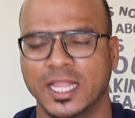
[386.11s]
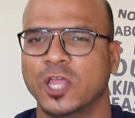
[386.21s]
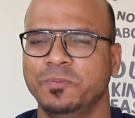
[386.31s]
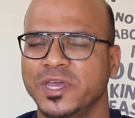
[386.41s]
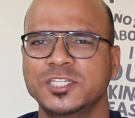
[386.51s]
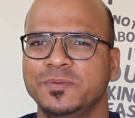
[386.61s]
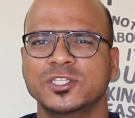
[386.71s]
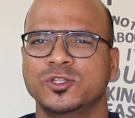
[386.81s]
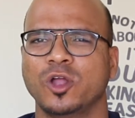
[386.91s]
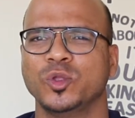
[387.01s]
Now PHP
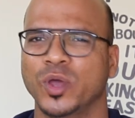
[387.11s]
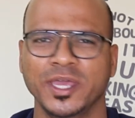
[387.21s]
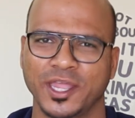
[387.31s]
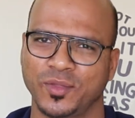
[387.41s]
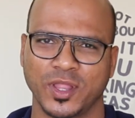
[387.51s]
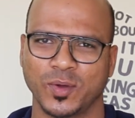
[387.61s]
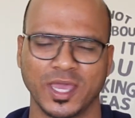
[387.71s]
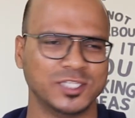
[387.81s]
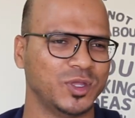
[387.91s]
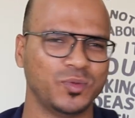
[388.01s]
is not going anywhere,
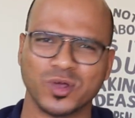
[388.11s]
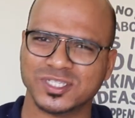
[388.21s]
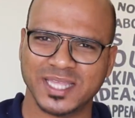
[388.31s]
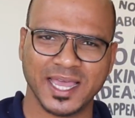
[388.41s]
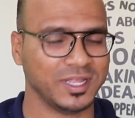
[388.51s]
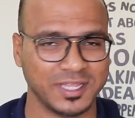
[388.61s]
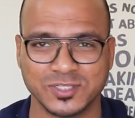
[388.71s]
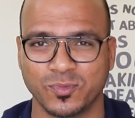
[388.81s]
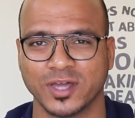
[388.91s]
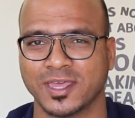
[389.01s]
okay? So it was there, it
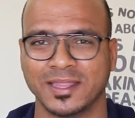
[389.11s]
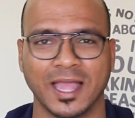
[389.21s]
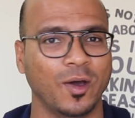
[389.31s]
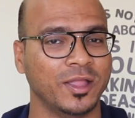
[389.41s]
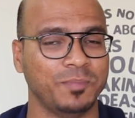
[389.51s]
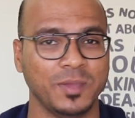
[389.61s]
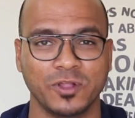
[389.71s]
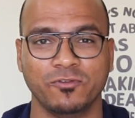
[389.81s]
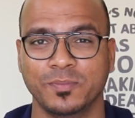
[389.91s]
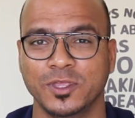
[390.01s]
is working now and
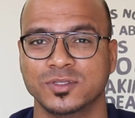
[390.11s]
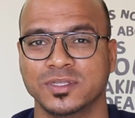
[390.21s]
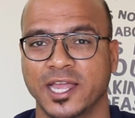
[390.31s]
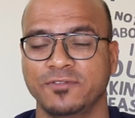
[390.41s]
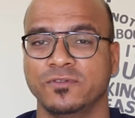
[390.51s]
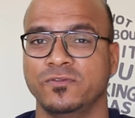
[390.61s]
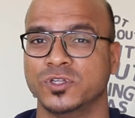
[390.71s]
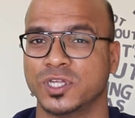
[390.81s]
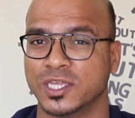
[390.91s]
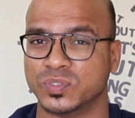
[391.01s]
people will be using that in
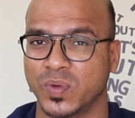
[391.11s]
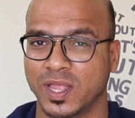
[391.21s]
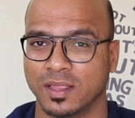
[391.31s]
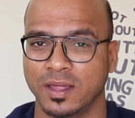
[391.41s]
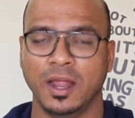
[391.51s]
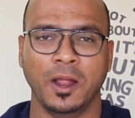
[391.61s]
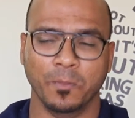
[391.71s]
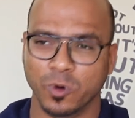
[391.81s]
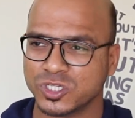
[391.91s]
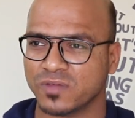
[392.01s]
future as well.
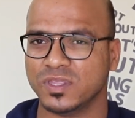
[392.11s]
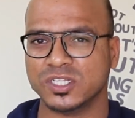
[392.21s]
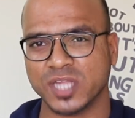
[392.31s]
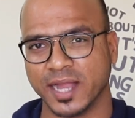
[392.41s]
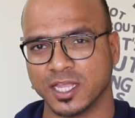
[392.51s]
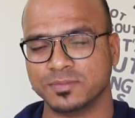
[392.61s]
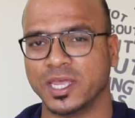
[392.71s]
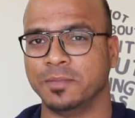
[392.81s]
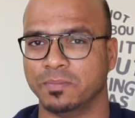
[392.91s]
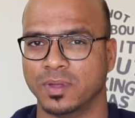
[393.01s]
Most of the startups
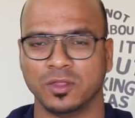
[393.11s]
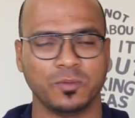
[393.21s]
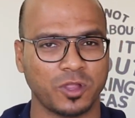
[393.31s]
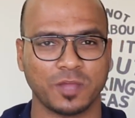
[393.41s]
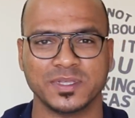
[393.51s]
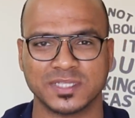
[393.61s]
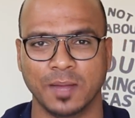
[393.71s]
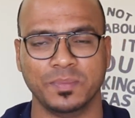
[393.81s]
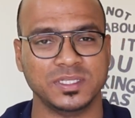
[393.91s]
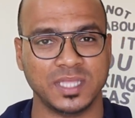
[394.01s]
and you know product-based
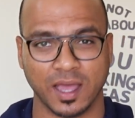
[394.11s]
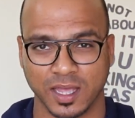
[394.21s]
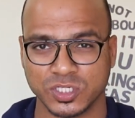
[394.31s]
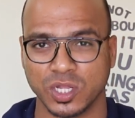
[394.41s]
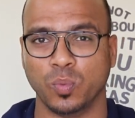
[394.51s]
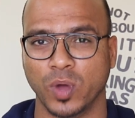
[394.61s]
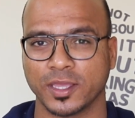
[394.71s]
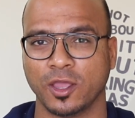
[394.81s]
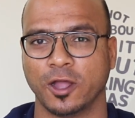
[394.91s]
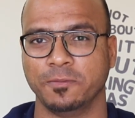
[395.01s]
companies, they are still
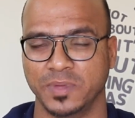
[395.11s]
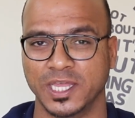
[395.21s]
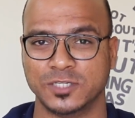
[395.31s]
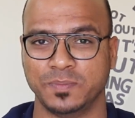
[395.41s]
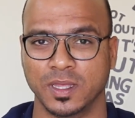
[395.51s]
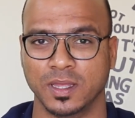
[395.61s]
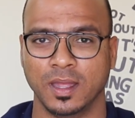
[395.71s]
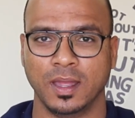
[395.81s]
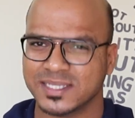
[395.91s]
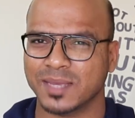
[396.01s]
working on PHP.
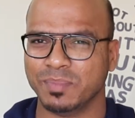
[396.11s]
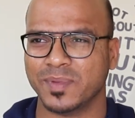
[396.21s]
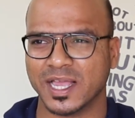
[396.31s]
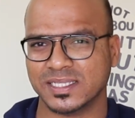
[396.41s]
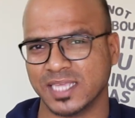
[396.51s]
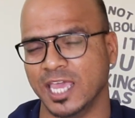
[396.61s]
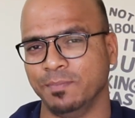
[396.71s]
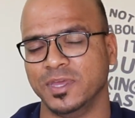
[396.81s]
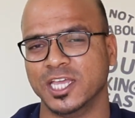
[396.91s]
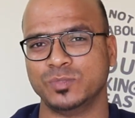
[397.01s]
Some people are
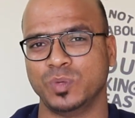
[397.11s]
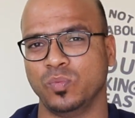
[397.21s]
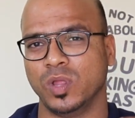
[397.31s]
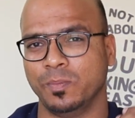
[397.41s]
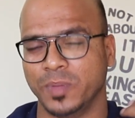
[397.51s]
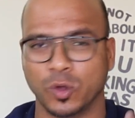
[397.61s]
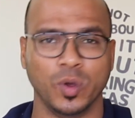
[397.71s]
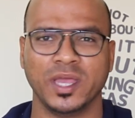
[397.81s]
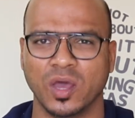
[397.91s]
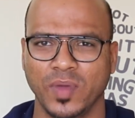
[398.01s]
saying PHP will be
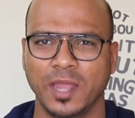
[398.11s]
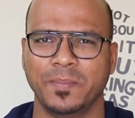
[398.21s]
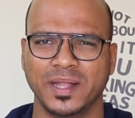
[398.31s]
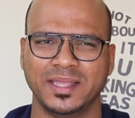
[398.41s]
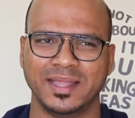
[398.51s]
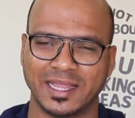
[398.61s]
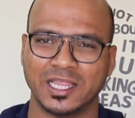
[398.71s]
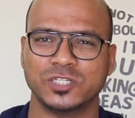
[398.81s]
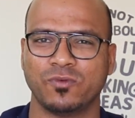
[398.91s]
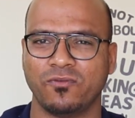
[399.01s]
going away, but then at
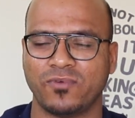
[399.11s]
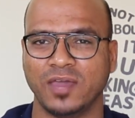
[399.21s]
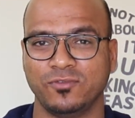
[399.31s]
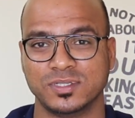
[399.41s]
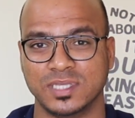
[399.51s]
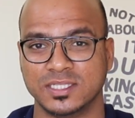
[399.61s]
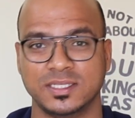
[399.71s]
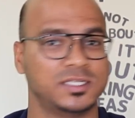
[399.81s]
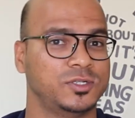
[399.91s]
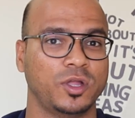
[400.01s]
least for five to six
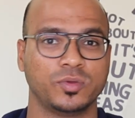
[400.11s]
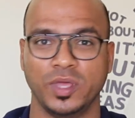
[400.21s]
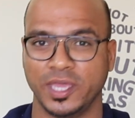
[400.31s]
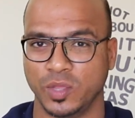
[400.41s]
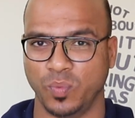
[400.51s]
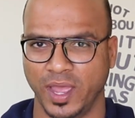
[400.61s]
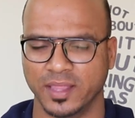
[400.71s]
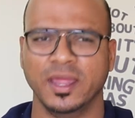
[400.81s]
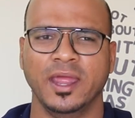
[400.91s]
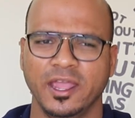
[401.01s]
years, not going
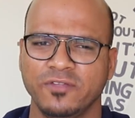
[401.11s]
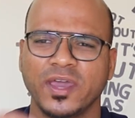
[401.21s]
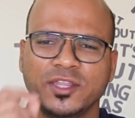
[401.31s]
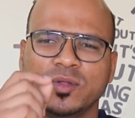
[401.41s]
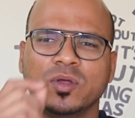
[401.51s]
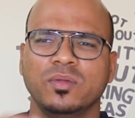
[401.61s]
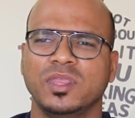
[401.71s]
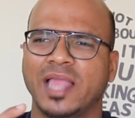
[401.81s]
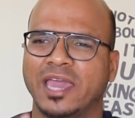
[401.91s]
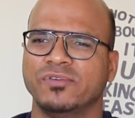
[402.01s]
anywhere. In fact, you know,
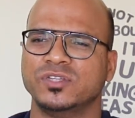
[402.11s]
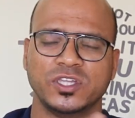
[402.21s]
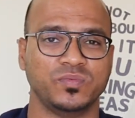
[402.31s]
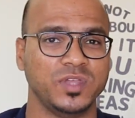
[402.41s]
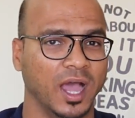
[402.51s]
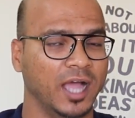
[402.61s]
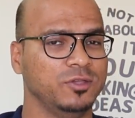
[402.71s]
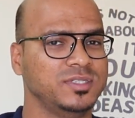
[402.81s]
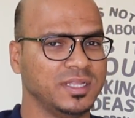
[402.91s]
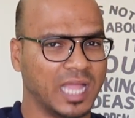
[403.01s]
the language which we are
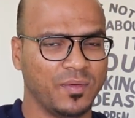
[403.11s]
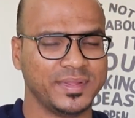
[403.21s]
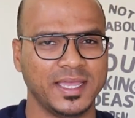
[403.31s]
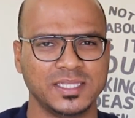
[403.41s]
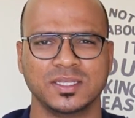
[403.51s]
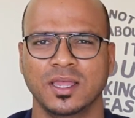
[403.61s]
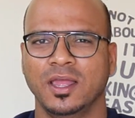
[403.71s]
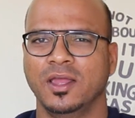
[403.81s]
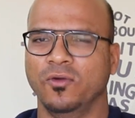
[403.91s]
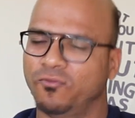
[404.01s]
using nowadays
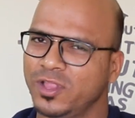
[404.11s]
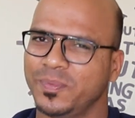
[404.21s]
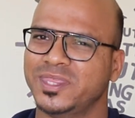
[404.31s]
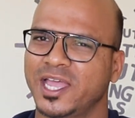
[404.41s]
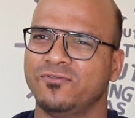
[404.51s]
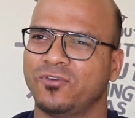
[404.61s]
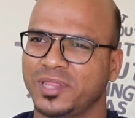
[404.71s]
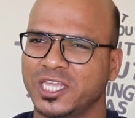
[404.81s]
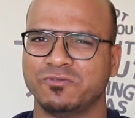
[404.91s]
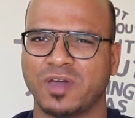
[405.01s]
will be there for
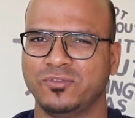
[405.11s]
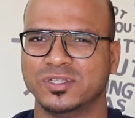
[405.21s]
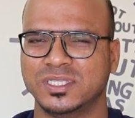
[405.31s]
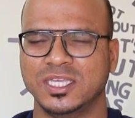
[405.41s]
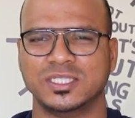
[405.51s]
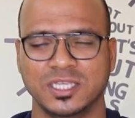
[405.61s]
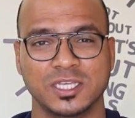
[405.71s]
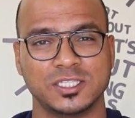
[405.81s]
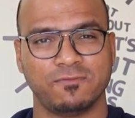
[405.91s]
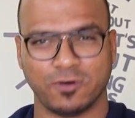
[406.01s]
next five to six
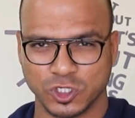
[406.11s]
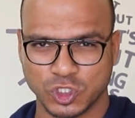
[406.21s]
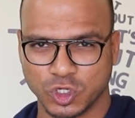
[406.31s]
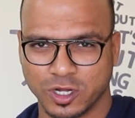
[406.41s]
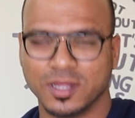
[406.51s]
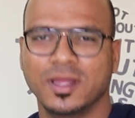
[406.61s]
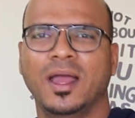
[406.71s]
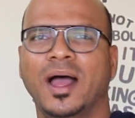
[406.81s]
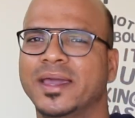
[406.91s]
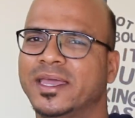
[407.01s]
years for sure.
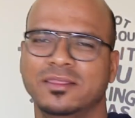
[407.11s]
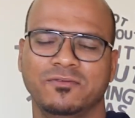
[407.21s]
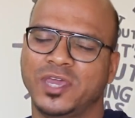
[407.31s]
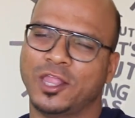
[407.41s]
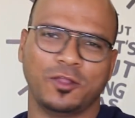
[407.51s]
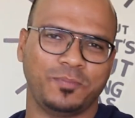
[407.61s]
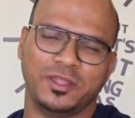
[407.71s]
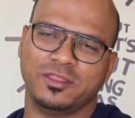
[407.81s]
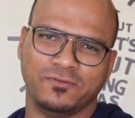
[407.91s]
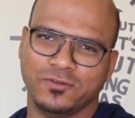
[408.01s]
Again, we cannot
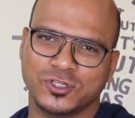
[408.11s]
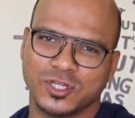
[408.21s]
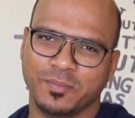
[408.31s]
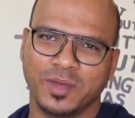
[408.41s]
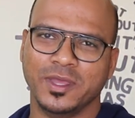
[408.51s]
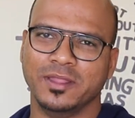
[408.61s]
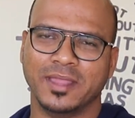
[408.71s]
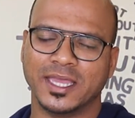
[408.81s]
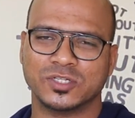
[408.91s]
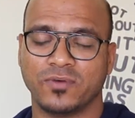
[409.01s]
predict the future. Maybe in
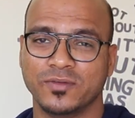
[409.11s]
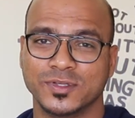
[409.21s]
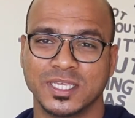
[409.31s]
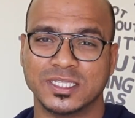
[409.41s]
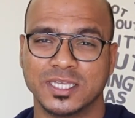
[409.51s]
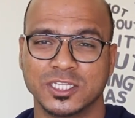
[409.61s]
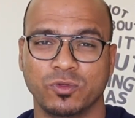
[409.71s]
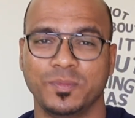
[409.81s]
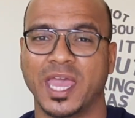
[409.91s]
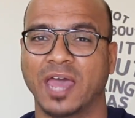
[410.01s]
next five to six years,
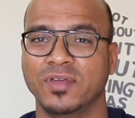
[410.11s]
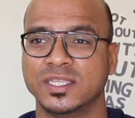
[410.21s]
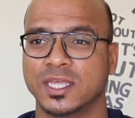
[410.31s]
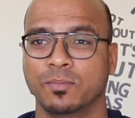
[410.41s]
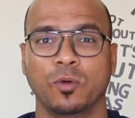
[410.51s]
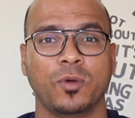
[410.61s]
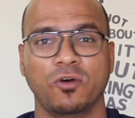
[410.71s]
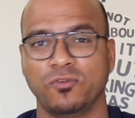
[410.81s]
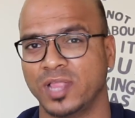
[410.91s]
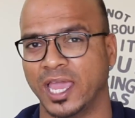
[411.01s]
we'll be having some more
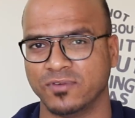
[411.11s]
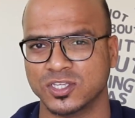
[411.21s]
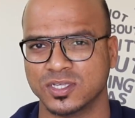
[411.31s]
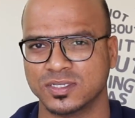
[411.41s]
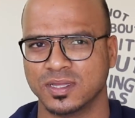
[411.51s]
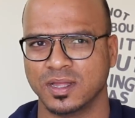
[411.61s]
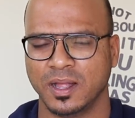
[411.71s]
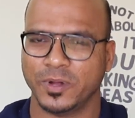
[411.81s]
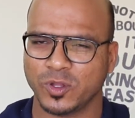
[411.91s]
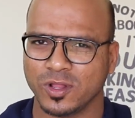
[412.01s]
powerful languages.
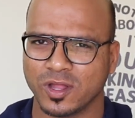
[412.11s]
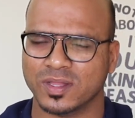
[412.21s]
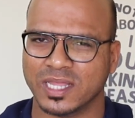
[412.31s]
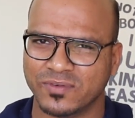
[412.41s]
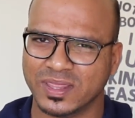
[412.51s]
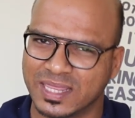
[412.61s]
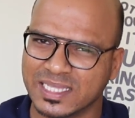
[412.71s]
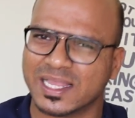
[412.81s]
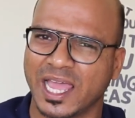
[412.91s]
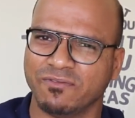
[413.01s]
But hold on, even
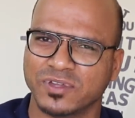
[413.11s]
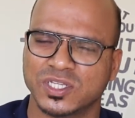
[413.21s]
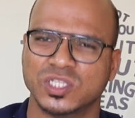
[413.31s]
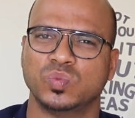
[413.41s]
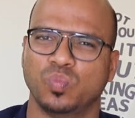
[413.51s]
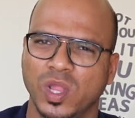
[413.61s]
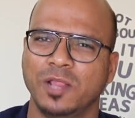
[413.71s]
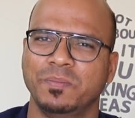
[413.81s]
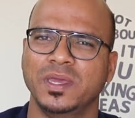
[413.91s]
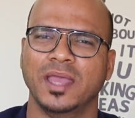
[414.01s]
these languages
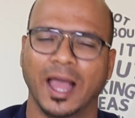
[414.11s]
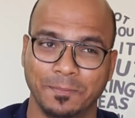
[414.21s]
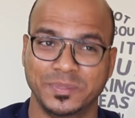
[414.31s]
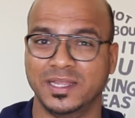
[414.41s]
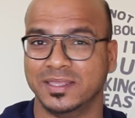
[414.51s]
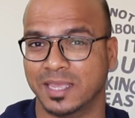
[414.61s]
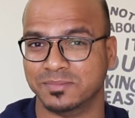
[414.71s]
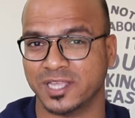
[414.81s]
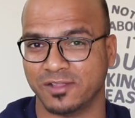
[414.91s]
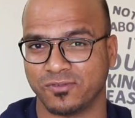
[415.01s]
will be updating
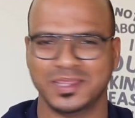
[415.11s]
themselves.